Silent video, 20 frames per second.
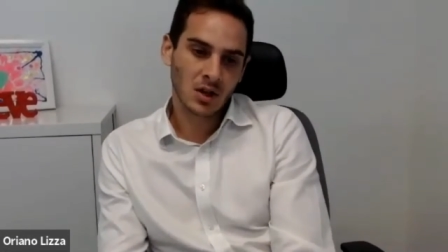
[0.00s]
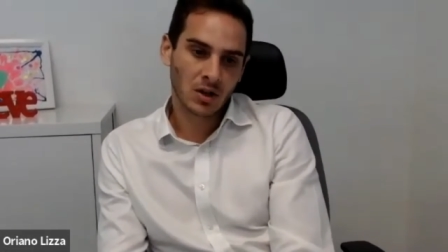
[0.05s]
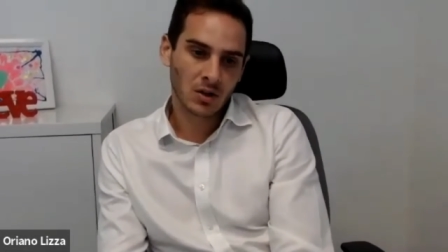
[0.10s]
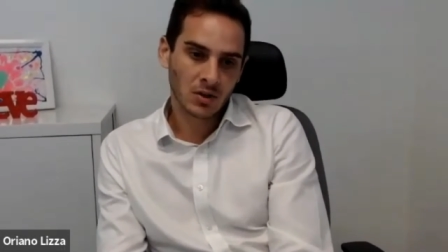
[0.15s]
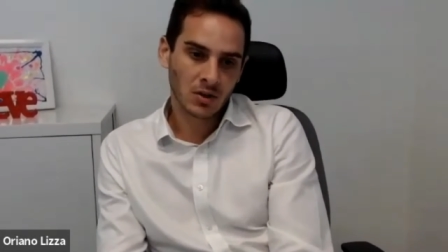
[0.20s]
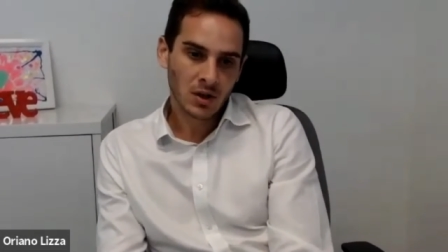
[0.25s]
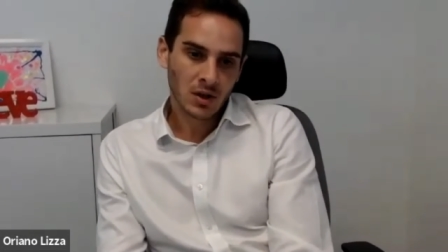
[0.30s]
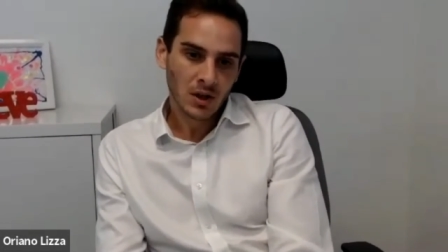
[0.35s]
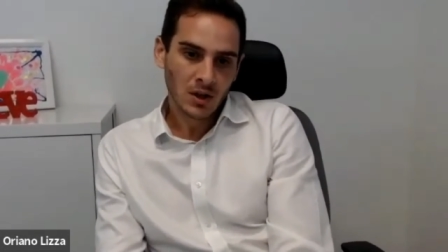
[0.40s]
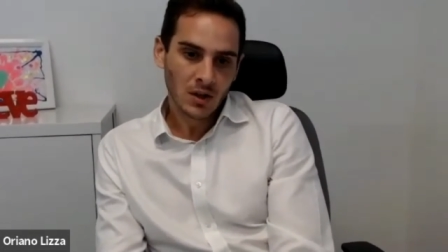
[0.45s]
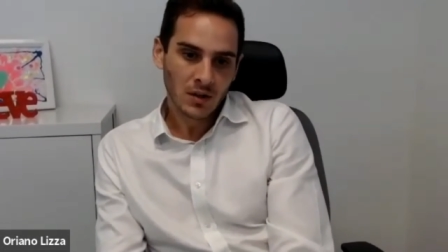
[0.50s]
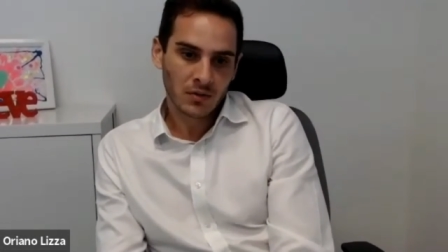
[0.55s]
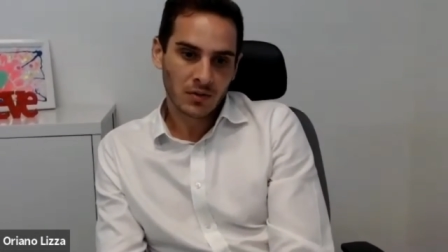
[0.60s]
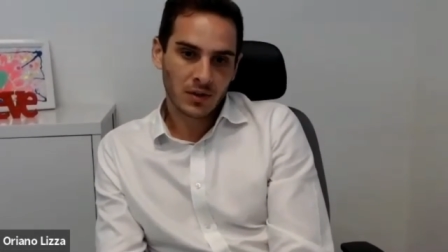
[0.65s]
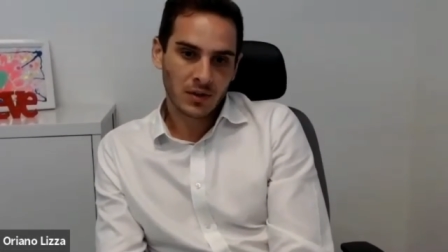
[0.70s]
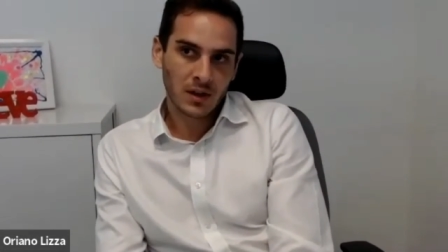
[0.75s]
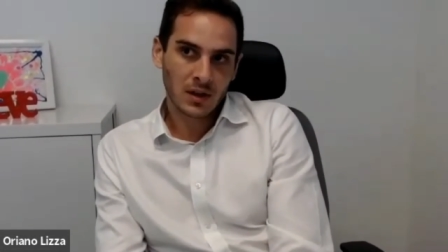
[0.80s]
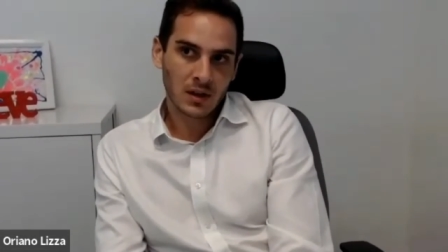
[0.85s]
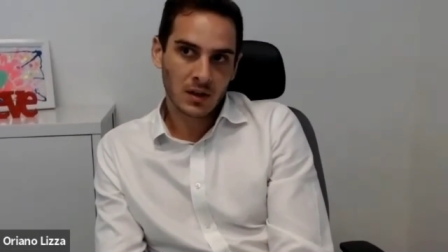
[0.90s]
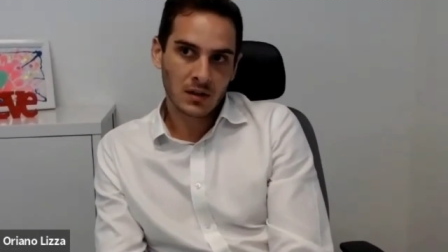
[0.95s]
So
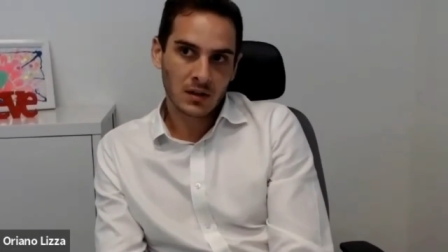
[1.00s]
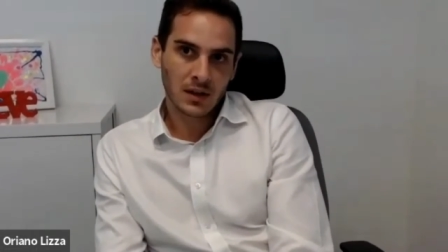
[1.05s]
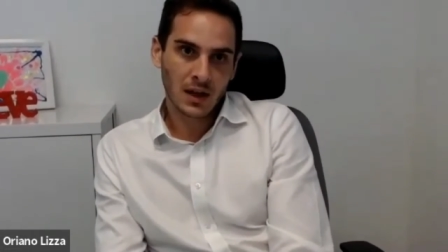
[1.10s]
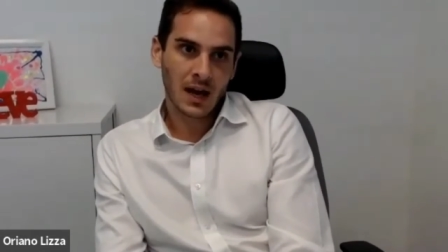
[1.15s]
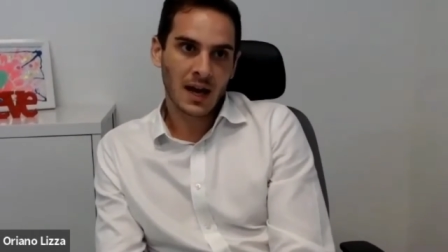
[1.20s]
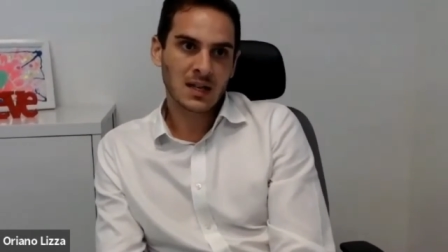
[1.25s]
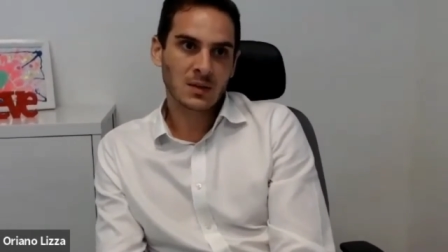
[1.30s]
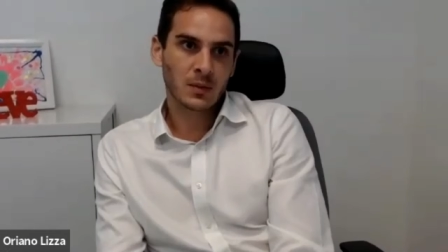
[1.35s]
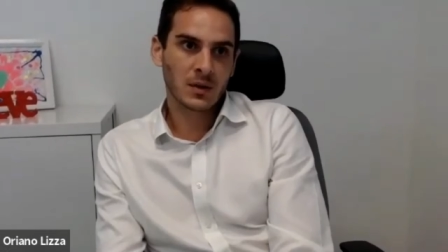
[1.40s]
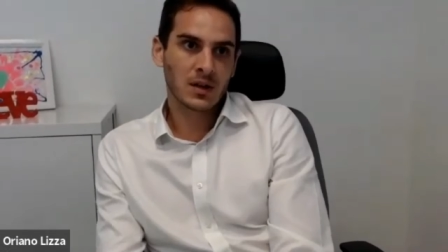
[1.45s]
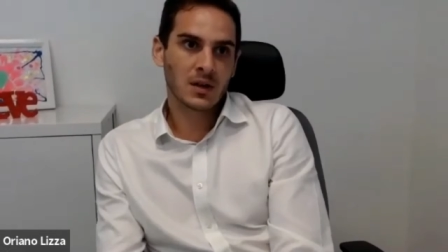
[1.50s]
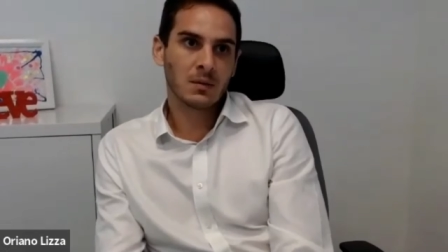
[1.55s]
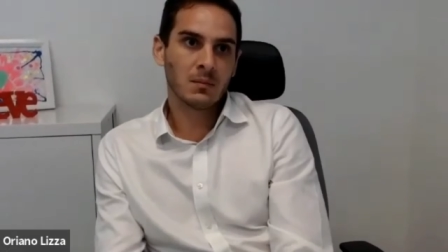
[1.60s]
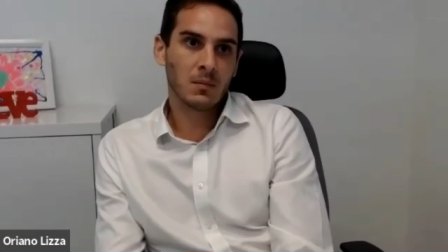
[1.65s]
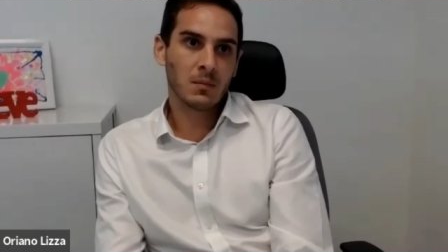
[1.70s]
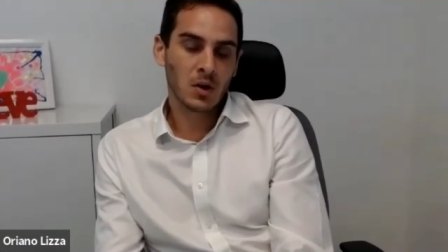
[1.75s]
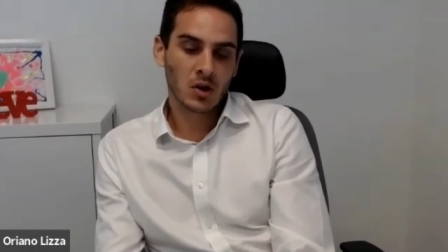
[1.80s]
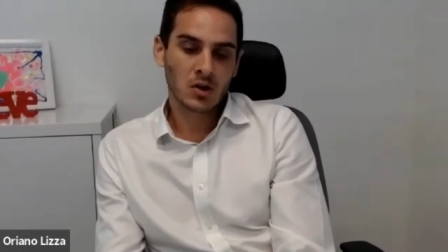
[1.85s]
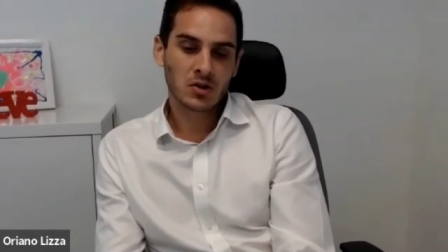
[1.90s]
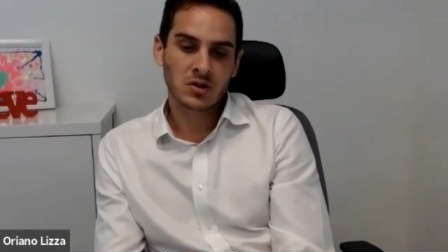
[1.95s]
there has been an
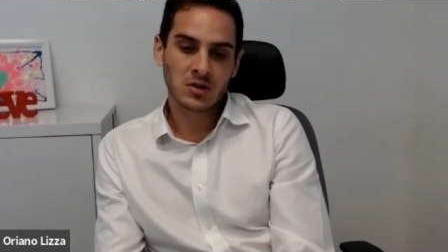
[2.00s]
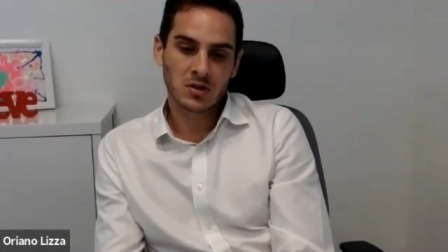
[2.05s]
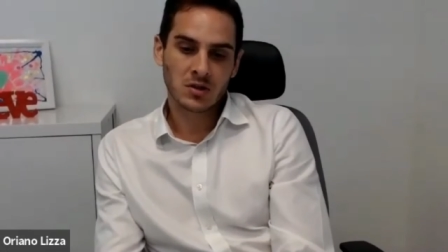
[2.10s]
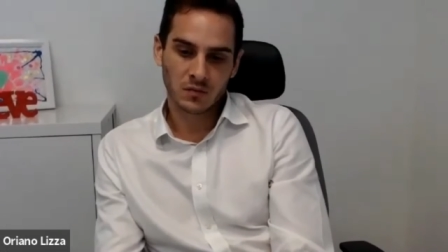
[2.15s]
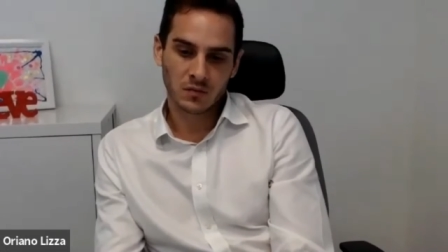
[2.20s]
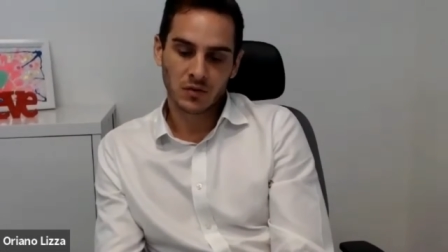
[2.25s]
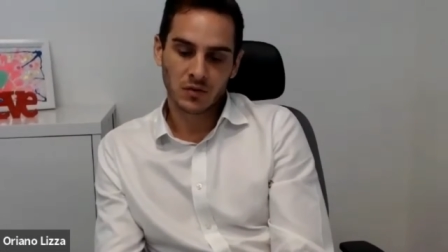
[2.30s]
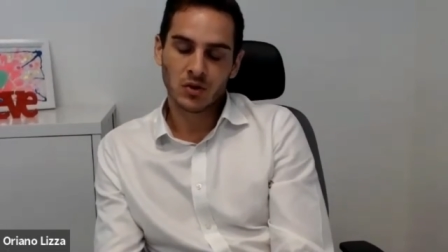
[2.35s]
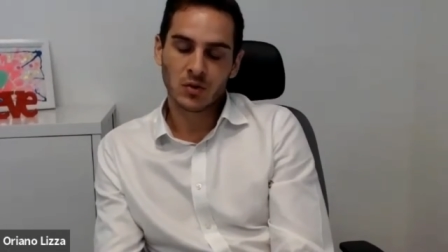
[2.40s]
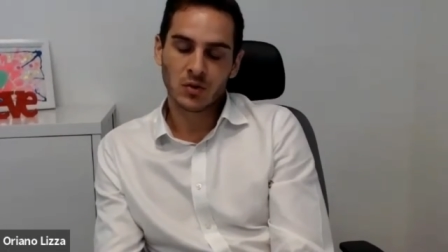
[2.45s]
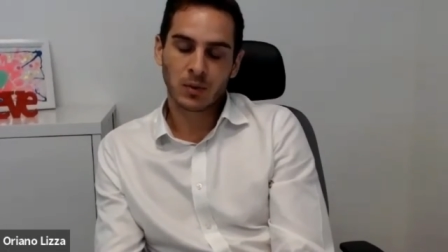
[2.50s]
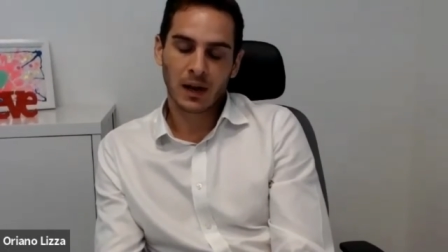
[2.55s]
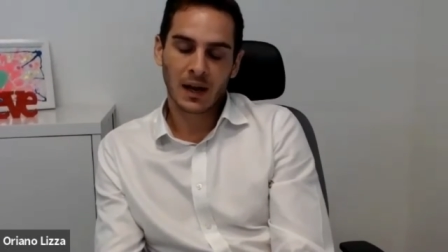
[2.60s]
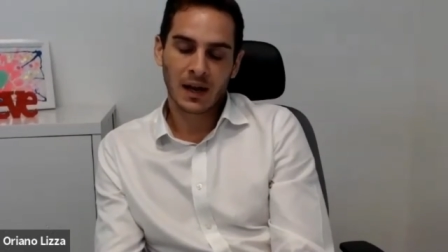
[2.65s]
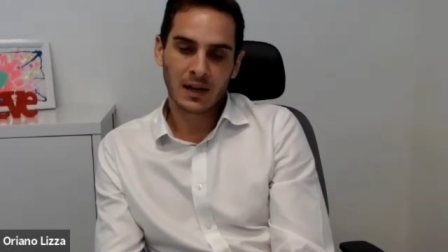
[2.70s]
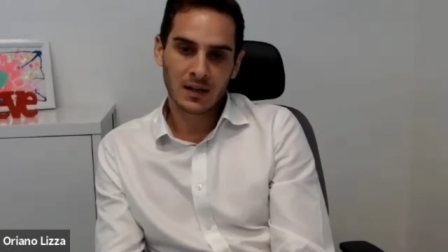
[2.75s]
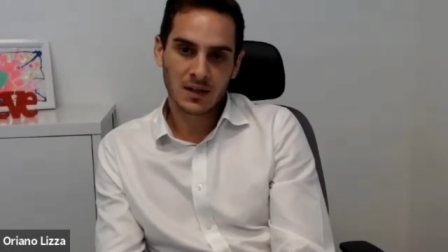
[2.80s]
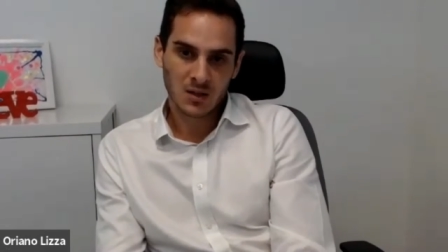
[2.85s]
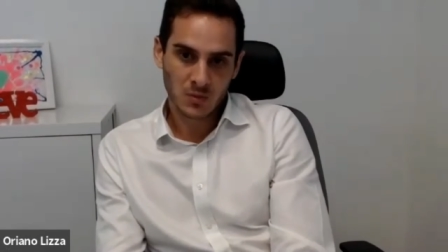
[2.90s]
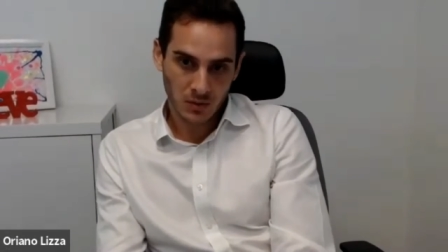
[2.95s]
emergence of new
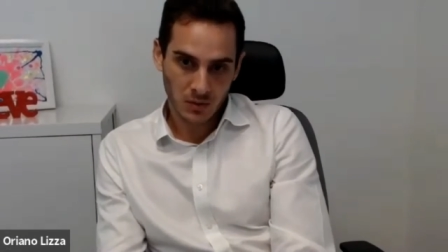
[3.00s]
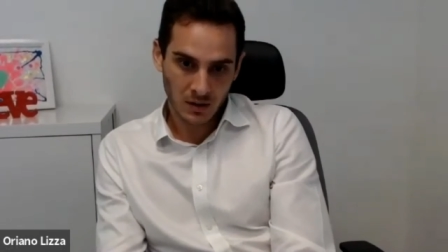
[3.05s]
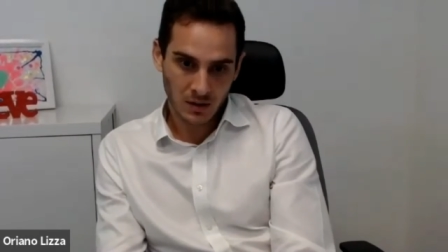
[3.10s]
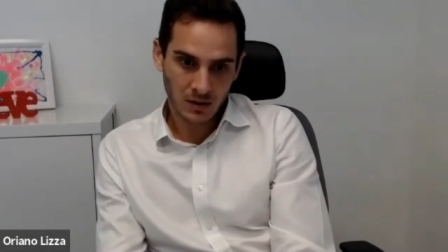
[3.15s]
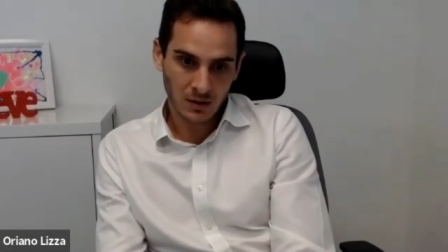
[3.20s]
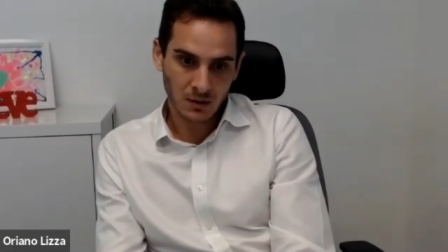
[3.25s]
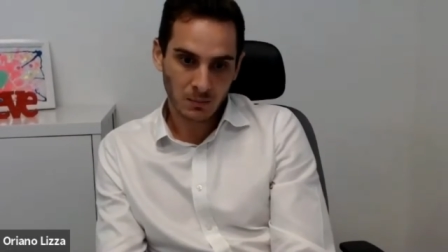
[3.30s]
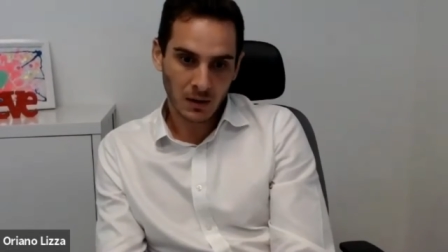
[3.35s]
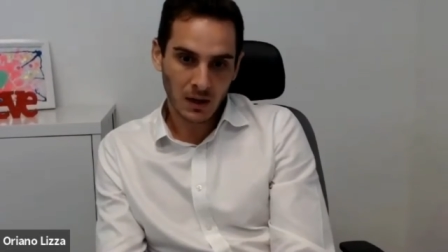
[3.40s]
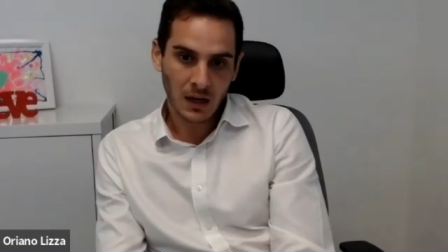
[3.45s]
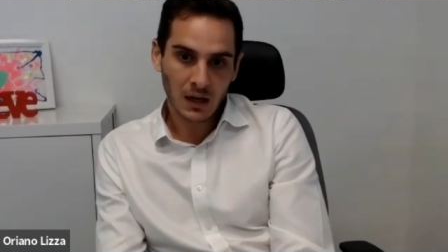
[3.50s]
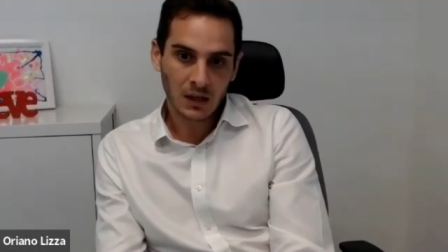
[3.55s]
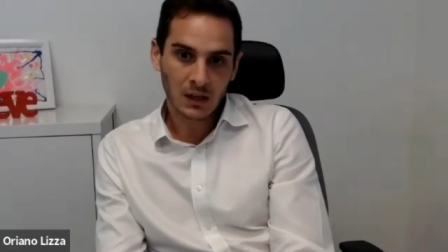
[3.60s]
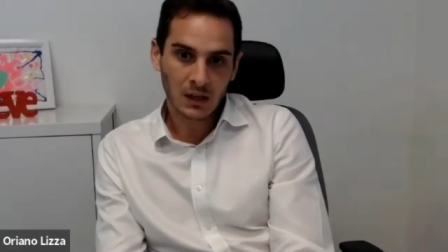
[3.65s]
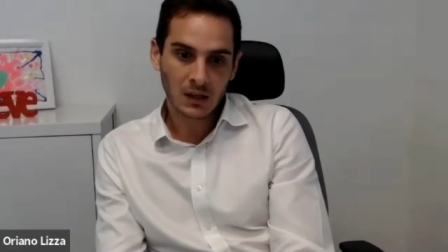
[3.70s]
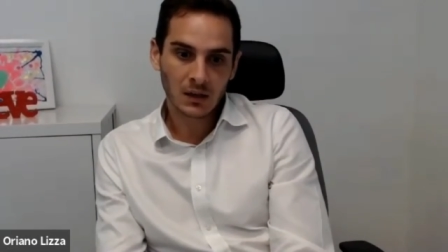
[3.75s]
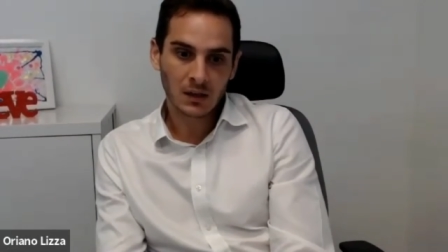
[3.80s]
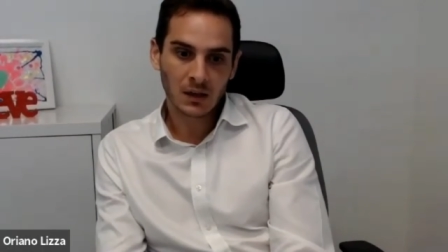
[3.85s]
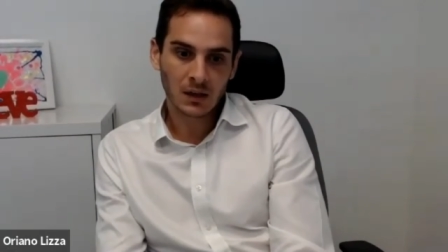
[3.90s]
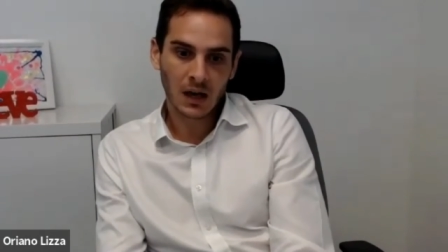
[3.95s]
players within the
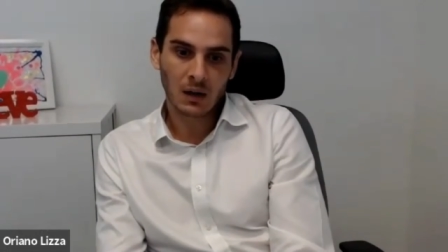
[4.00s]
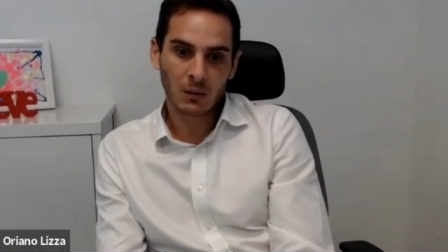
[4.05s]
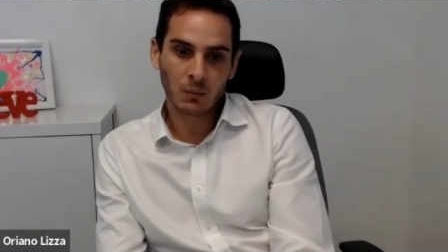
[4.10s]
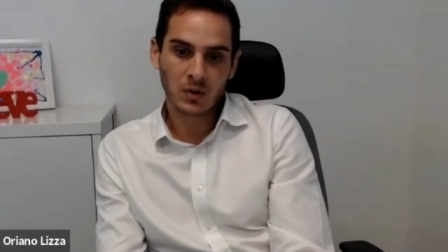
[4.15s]
market,